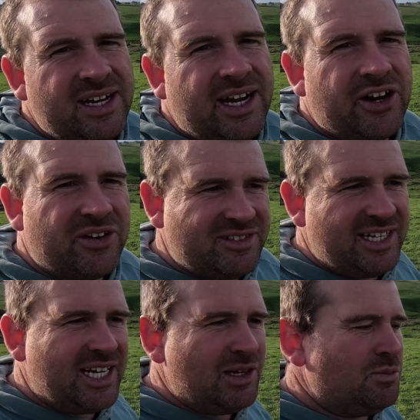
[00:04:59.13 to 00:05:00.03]
And
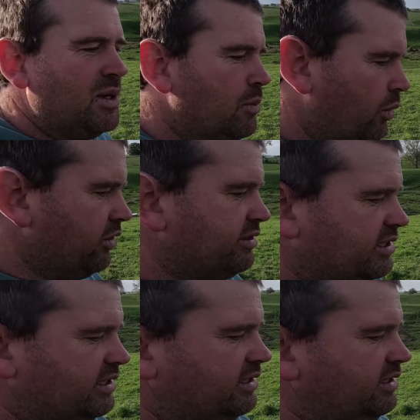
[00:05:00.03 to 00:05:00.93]
ideally we
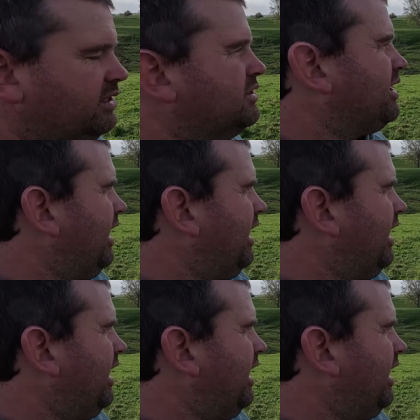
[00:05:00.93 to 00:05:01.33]
want to